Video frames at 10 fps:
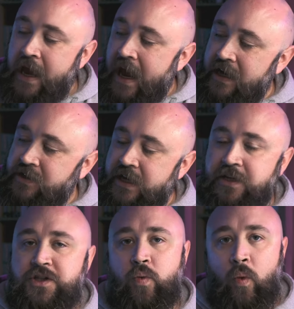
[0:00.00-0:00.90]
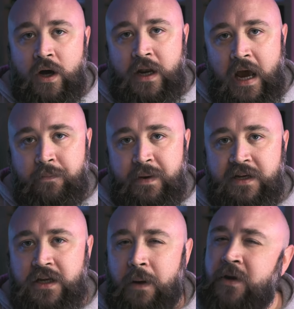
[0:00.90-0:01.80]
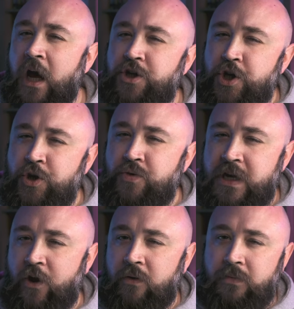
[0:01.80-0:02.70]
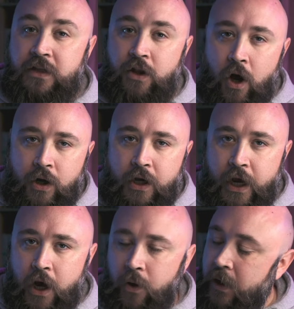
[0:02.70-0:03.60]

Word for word: as it's one I picked up not too terribly long ago.